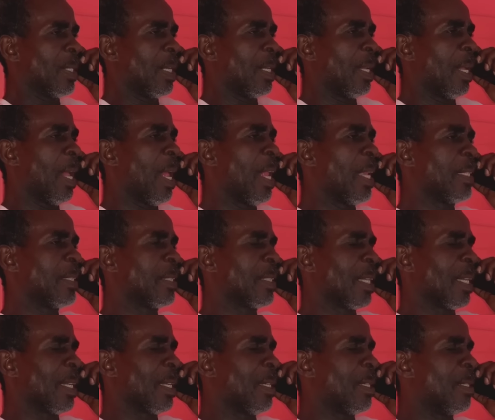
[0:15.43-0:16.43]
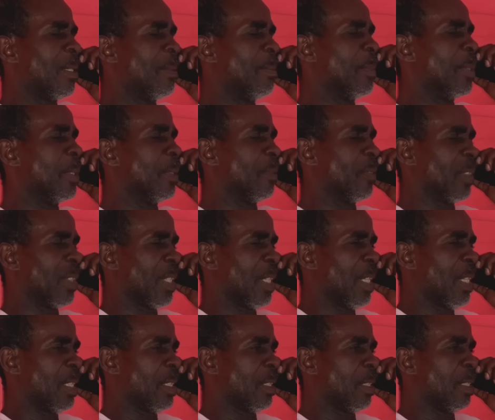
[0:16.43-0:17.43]
Alta come, brother.
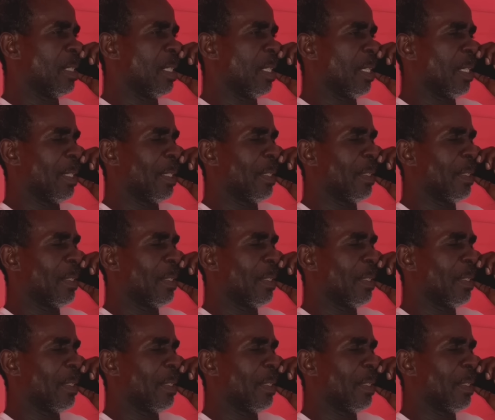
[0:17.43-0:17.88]
Yes, dear.